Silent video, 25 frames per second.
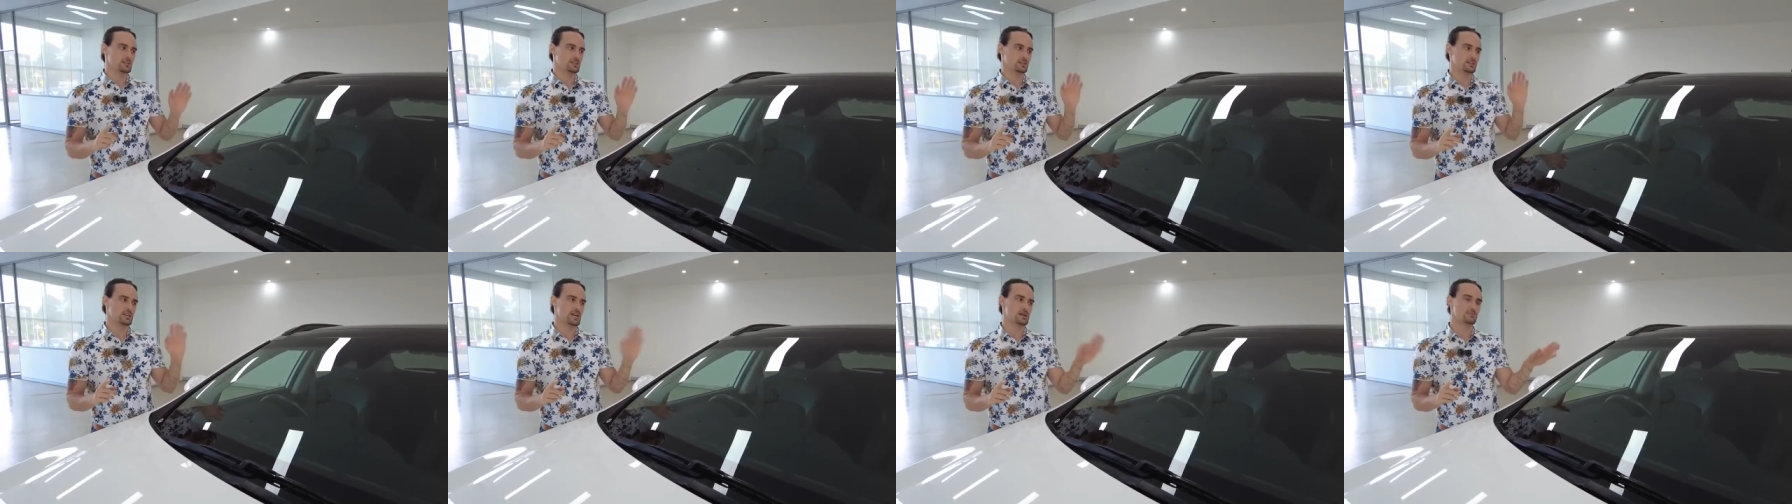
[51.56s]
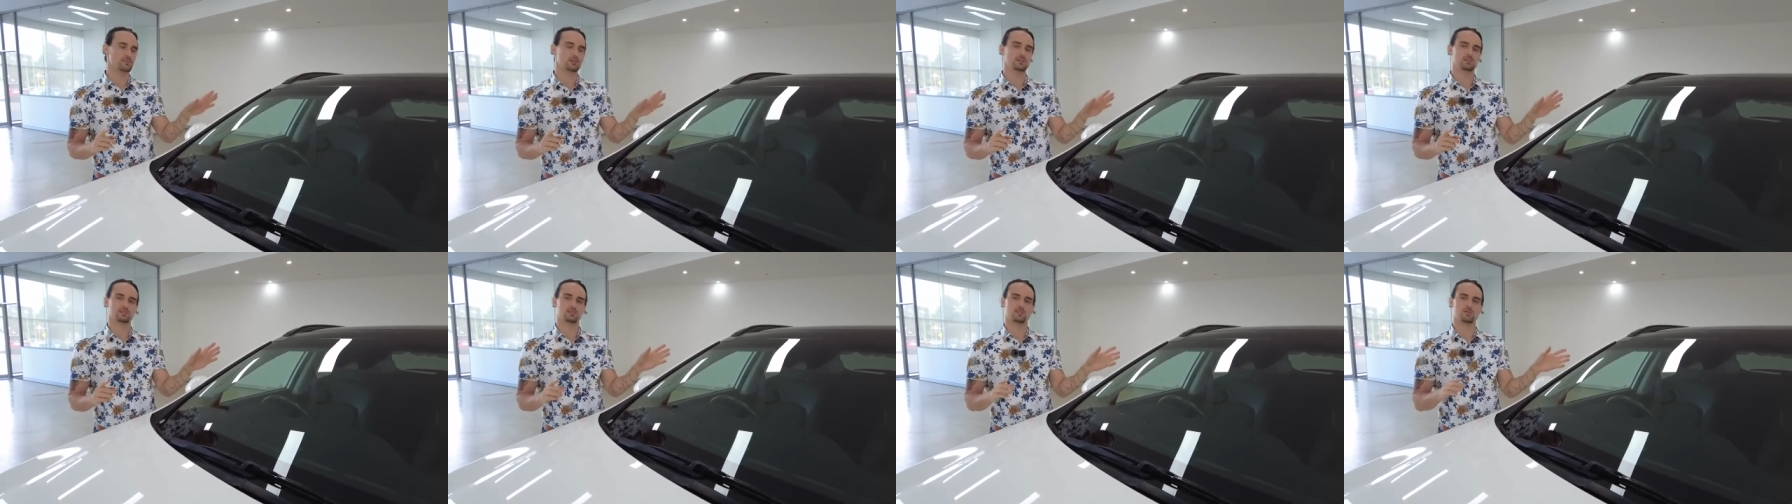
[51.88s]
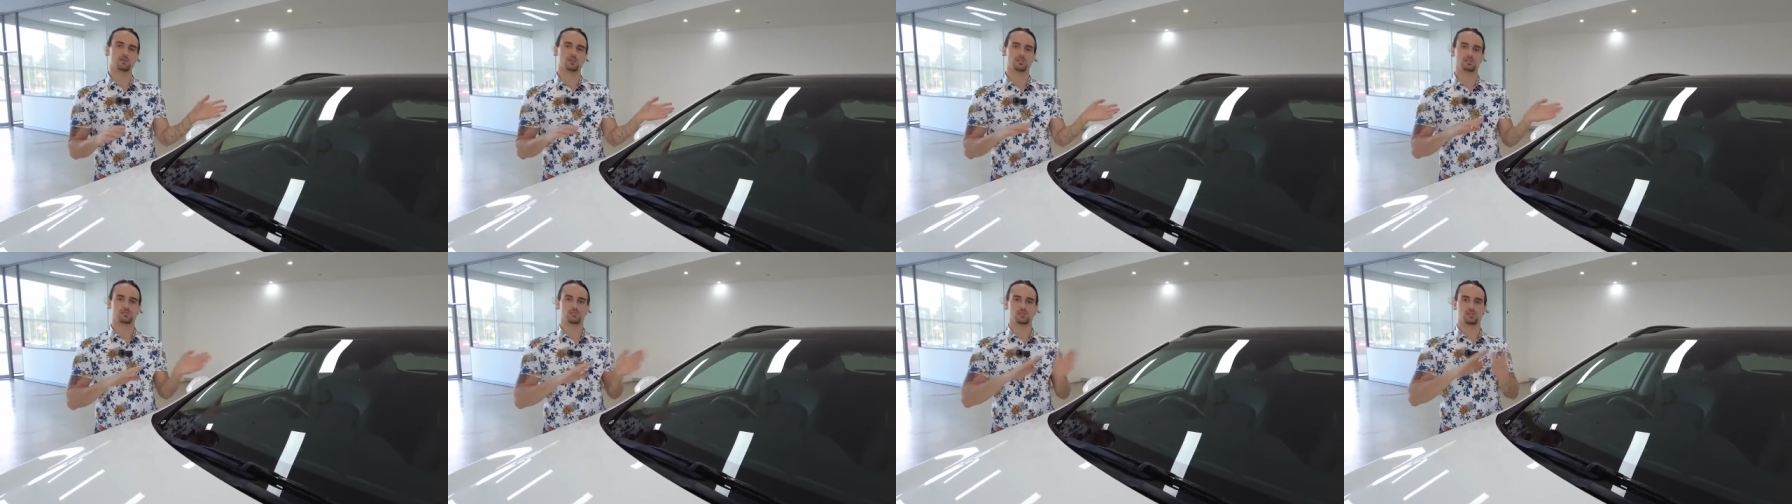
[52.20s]
The camera is
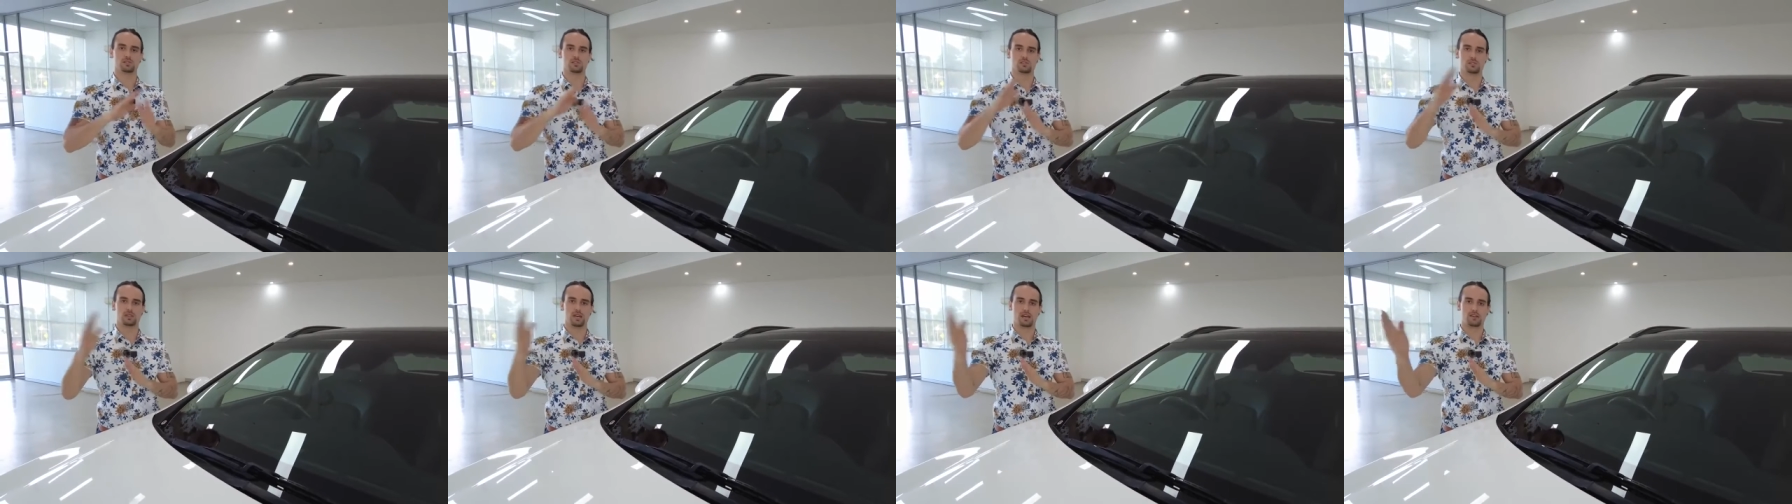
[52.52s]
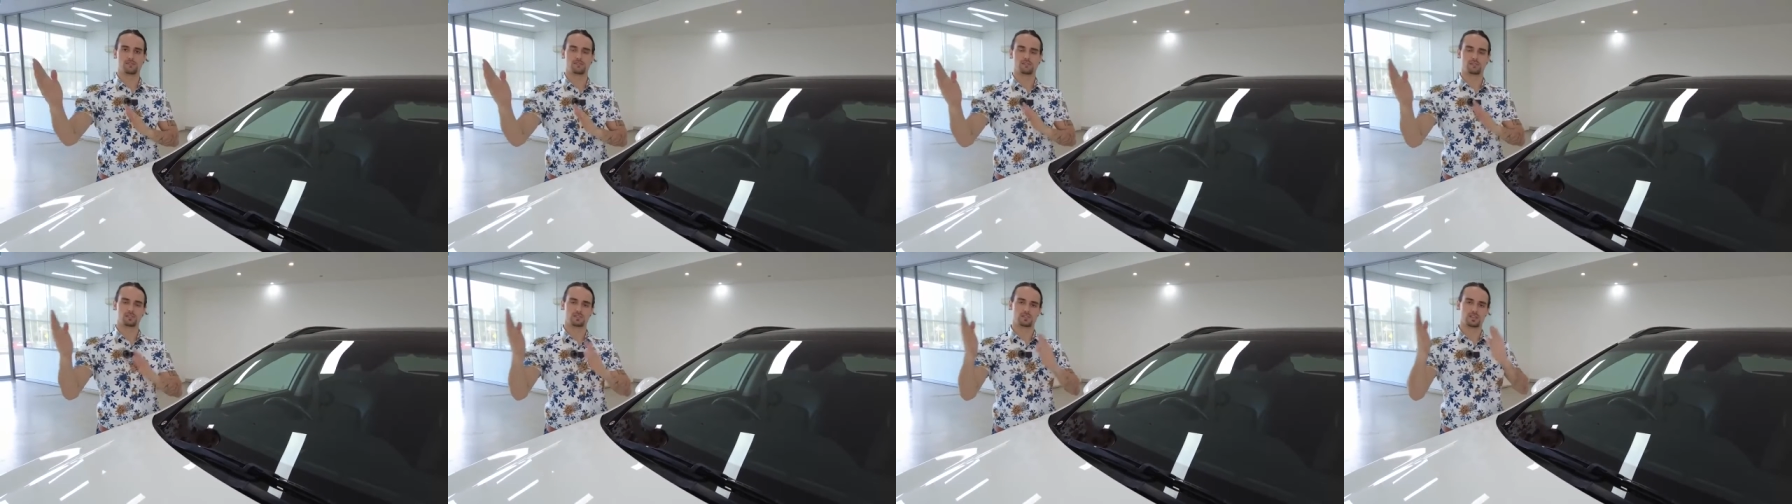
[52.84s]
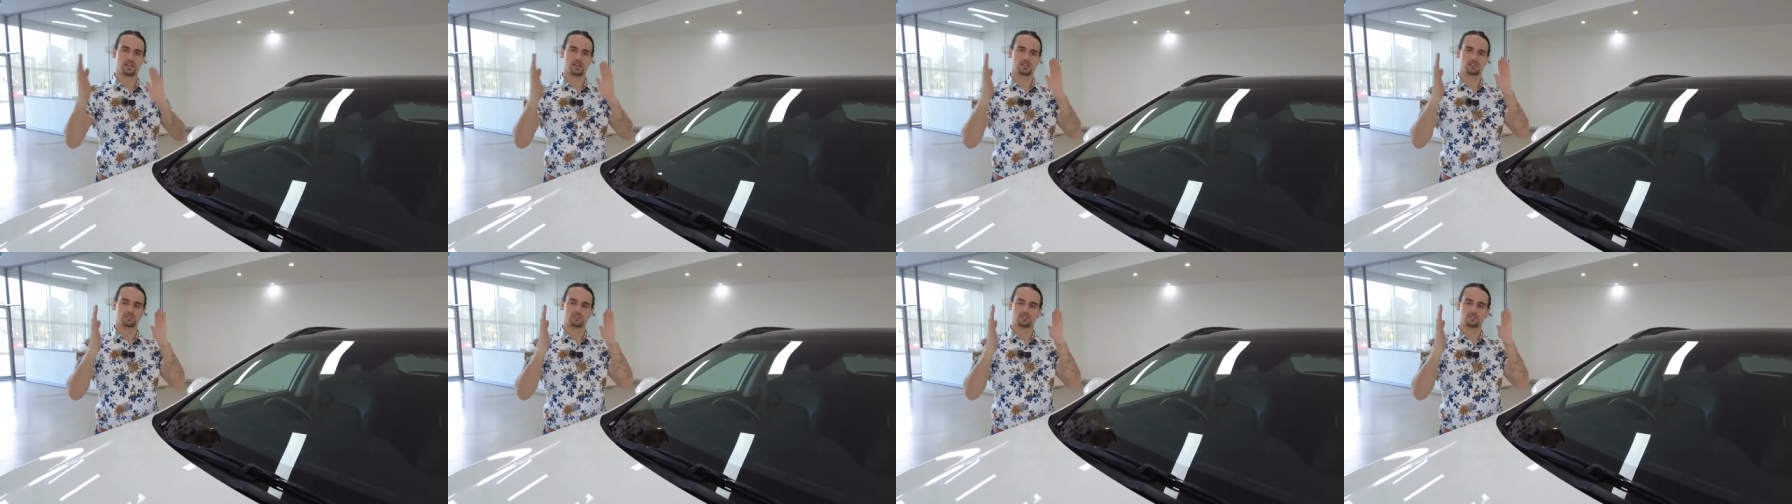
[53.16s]
always on the lookout for the
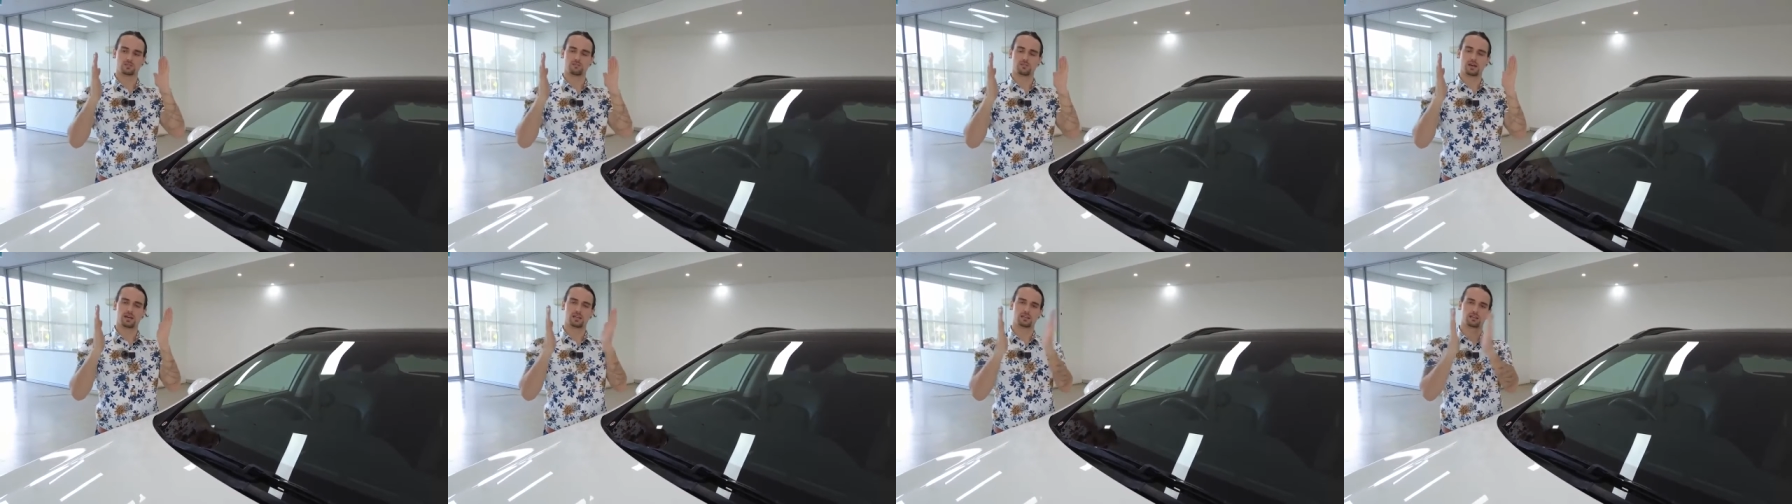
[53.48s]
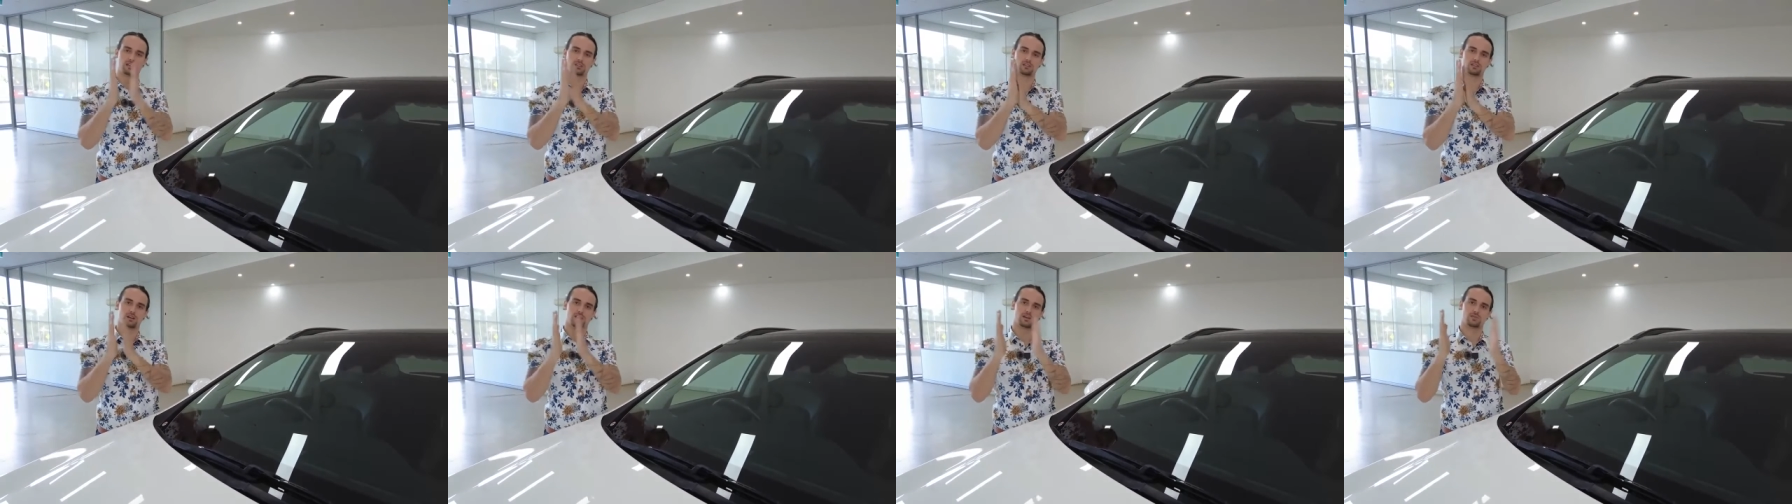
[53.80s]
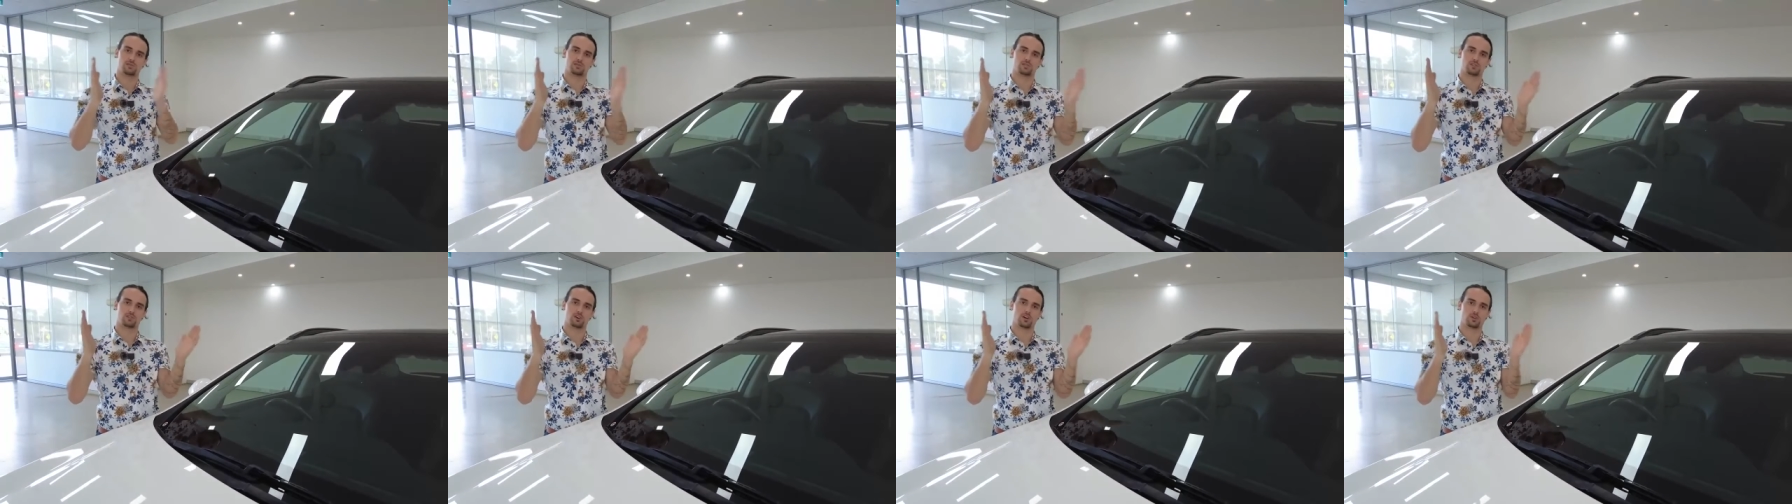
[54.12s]
chance that you may collide
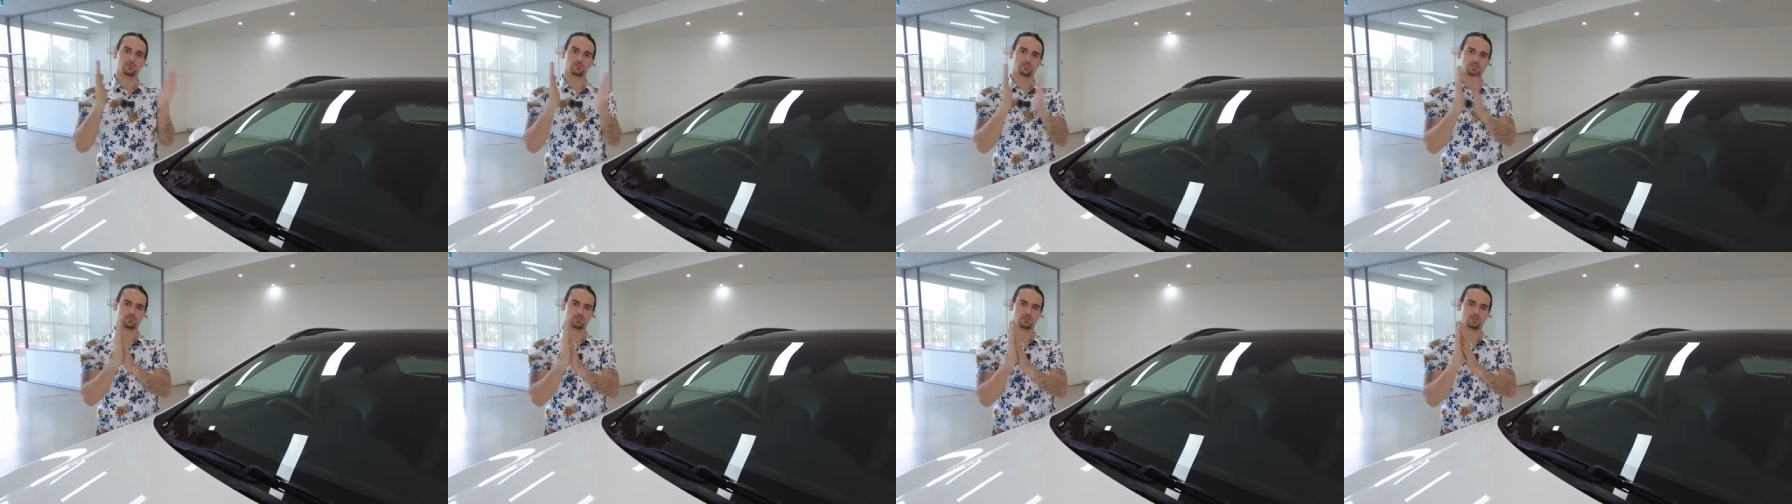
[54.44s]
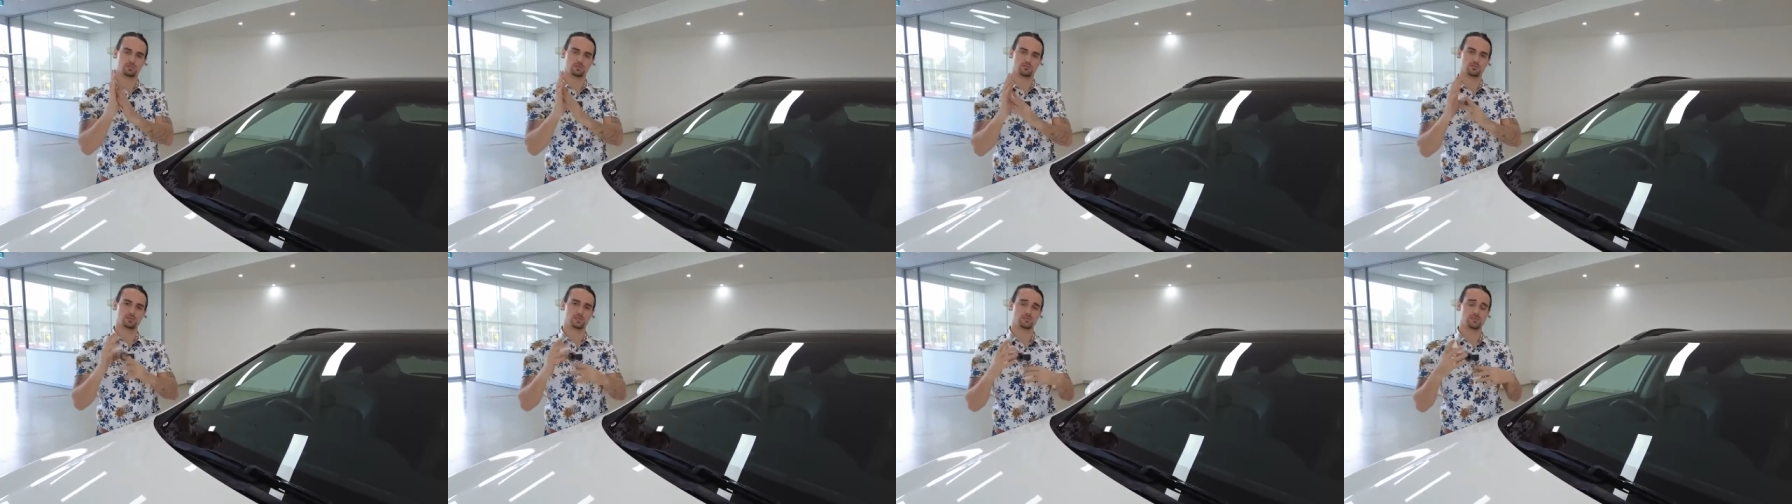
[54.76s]
with an obstacle.